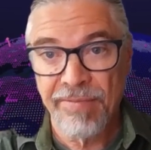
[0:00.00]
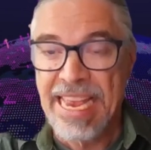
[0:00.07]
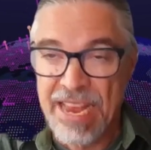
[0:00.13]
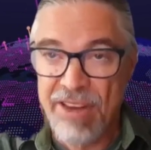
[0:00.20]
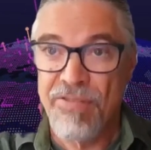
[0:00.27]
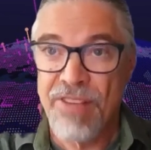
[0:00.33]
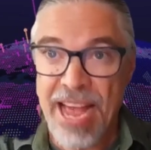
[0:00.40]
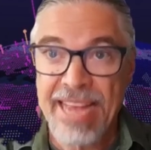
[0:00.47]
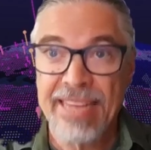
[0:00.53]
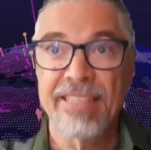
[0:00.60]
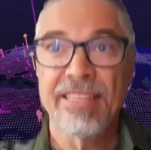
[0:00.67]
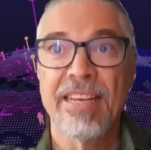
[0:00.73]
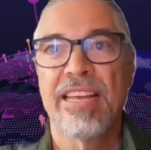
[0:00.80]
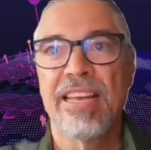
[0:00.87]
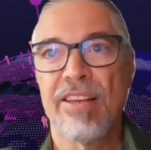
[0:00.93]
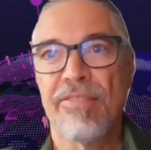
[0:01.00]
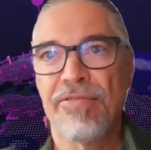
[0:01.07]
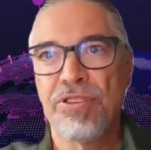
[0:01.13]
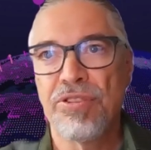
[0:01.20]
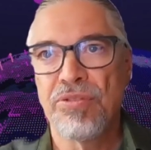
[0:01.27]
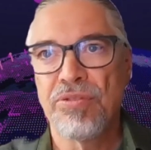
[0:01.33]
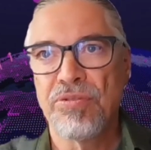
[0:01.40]
In fact, if
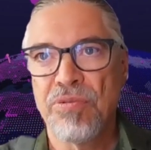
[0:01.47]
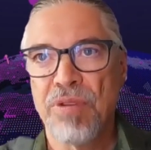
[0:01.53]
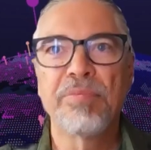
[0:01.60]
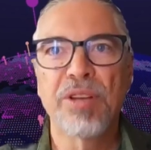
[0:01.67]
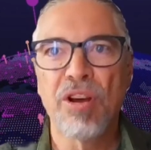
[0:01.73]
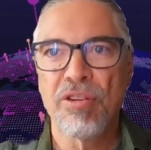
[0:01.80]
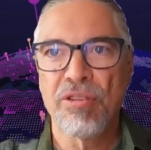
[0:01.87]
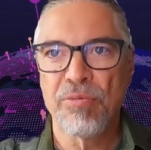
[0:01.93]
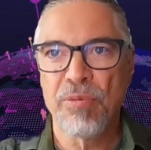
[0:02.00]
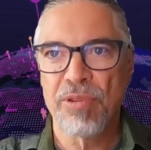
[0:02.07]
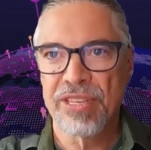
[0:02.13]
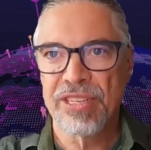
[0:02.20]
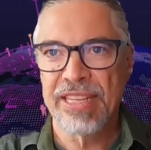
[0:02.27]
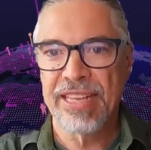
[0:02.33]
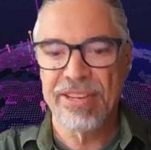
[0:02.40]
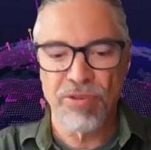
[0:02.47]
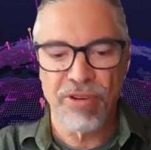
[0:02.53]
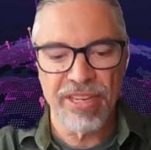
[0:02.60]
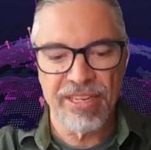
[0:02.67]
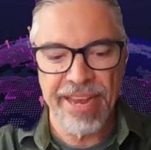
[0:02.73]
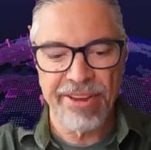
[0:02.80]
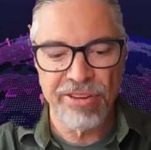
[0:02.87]
you go to these
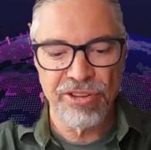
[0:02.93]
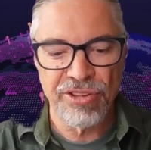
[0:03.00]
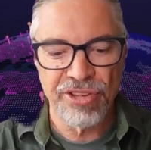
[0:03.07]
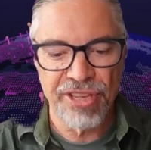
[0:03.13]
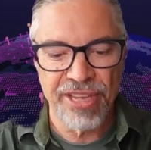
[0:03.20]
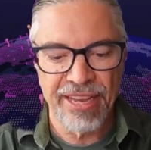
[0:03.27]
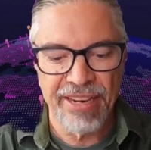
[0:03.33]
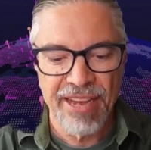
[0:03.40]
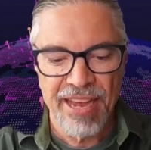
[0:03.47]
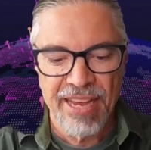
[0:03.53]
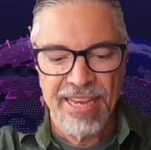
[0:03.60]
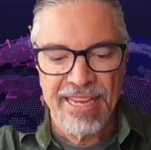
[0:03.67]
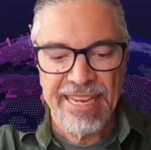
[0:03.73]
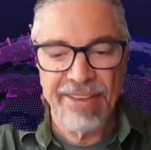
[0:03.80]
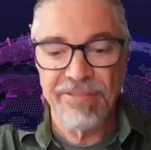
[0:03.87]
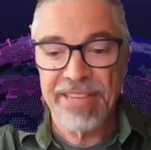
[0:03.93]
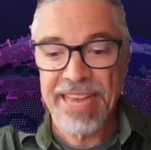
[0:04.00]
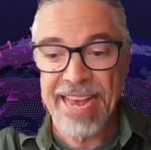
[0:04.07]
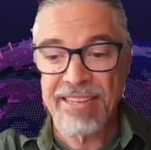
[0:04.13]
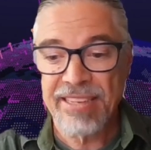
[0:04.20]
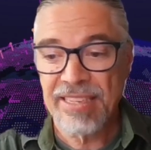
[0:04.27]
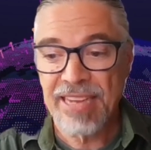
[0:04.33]
organizations that give
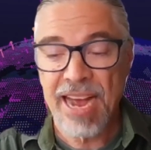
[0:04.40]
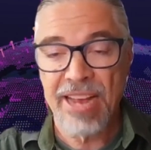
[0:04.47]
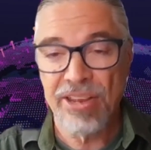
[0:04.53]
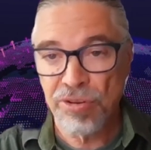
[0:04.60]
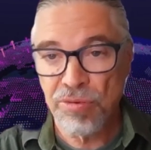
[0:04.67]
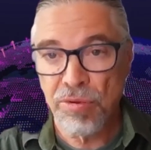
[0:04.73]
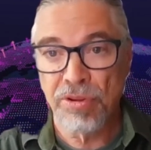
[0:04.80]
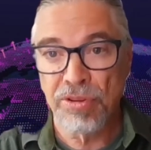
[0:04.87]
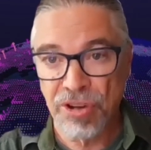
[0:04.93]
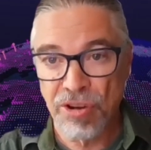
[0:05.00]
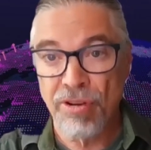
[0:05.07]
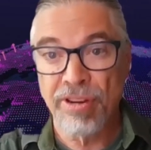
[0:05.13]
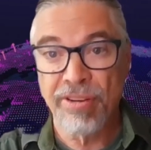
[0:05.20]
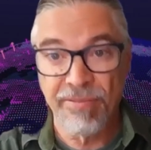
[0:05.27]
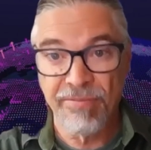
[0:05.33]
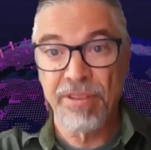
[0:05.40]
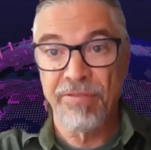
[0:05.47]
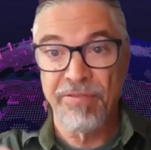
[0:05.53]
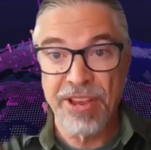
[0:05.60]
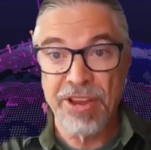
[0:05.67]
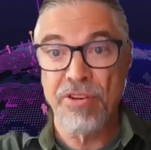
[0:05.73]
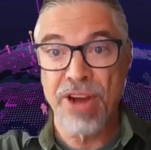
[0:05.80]
tests to high schoolers in order for them to
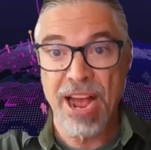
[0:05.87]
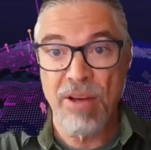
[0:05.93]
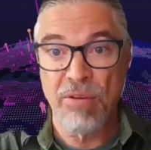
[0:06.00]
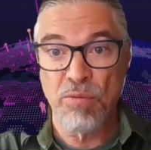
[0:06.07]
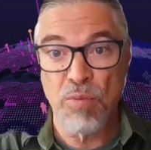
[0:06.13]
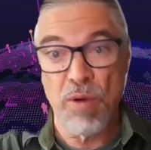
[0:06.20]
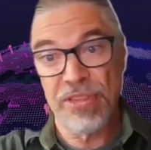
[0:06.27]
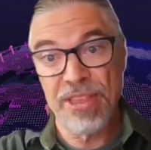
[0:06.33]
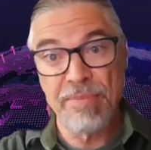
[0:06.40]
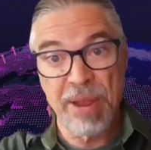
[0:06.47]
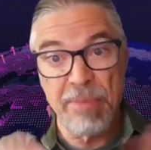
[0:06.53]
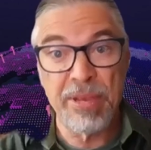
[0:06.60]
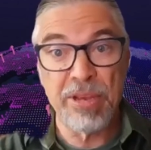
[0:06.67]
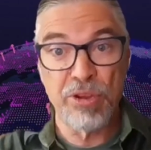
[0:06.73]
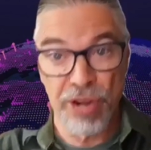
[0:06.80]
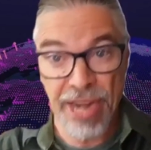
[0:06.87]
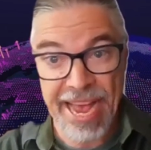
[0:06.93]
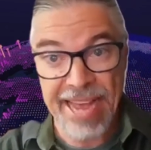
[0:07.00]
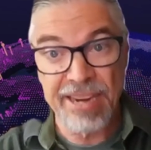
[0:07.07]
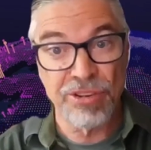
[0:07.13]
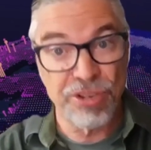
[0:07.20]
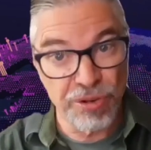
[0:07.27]
figure out what they might be good
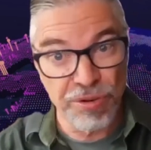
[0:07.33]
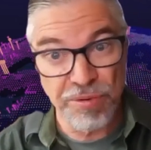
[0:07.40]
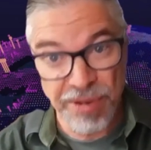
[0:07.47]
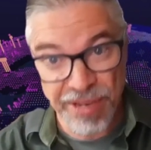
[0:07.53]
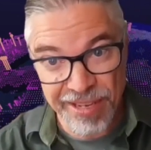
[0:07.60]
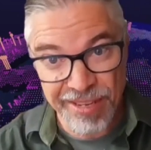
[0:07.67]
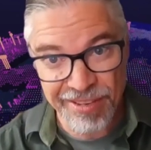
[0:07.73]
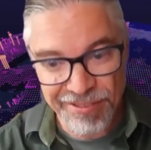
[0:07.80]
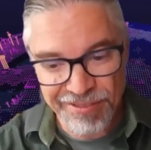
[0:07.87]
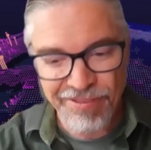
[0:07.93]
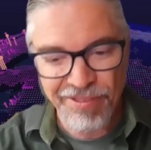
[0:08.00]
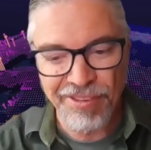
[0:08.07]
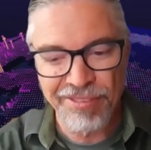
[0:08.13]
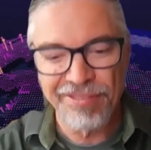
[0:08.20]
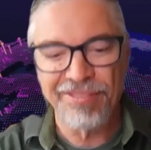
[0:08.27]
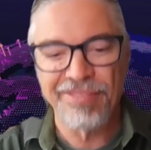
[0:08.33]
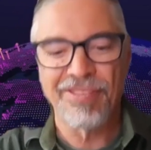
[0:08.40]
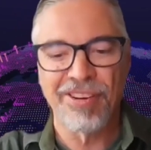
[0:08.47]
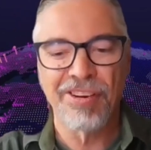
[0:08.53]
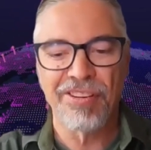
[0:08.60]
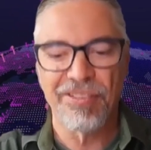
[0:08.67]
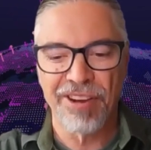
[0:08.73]
at and do for
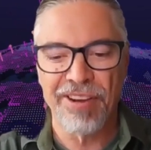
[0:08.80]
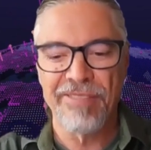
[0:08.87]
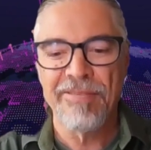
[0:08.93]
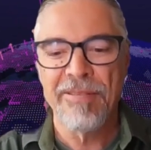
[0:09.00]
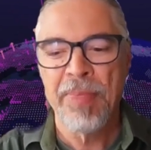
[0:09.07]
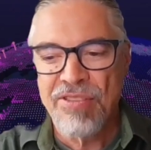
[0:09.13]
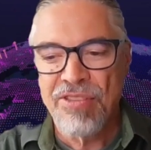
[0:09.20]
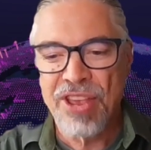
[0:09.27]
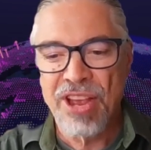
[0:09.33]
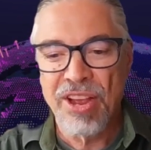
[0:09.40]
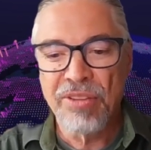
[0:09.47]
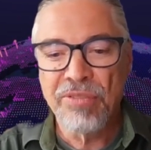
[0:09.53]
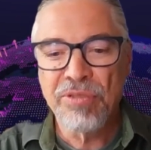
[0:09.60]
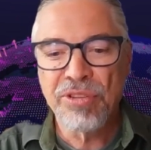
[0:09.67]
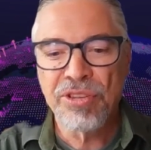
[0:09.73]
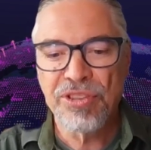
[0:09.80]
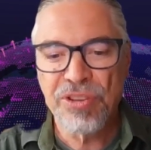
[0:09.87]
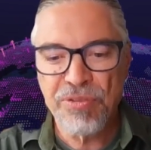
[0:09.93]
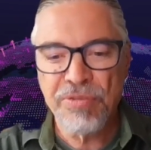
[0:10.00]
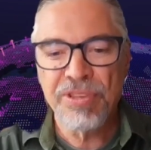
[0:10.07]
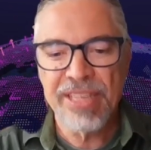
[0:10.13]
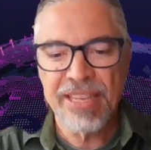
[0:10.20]
a career, the
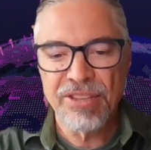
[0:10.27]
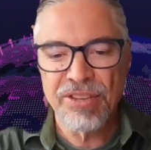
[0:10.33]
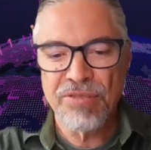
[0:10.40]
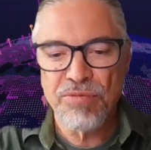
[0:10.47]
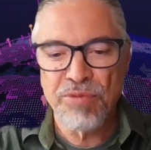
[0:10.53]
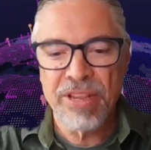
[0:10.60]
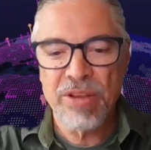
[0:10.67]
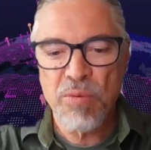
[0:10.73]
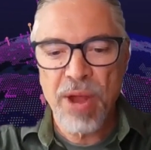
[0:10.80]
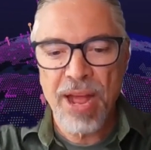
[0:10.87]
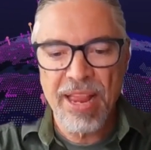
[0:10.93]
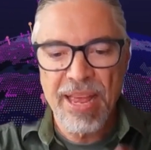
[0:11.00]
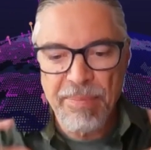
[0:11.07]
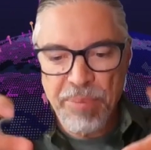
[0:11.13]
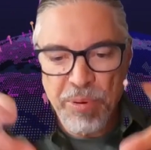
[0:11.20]
students that do really well at